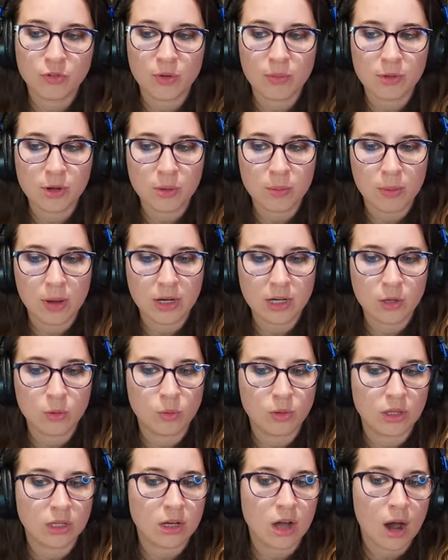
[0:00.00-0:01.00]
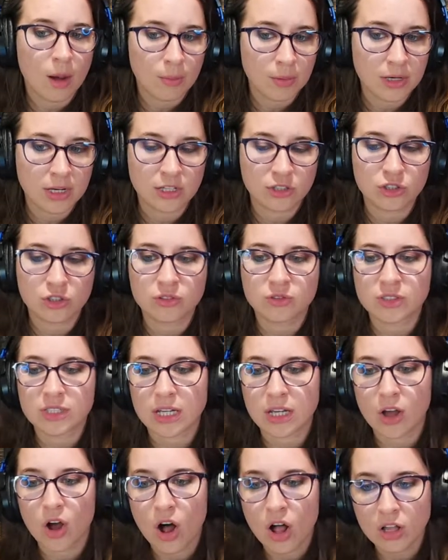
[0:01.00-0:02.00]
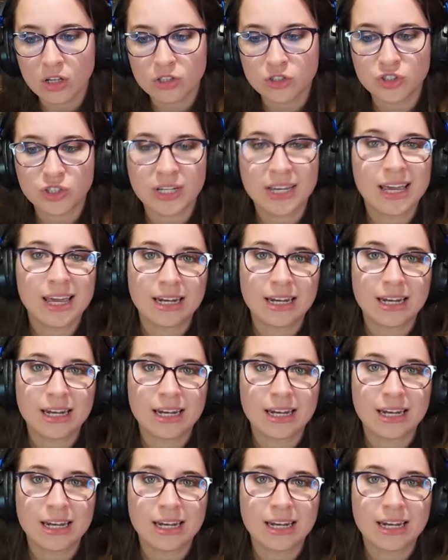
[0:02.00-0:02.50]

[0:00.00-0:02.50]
from their money with a combination of psychology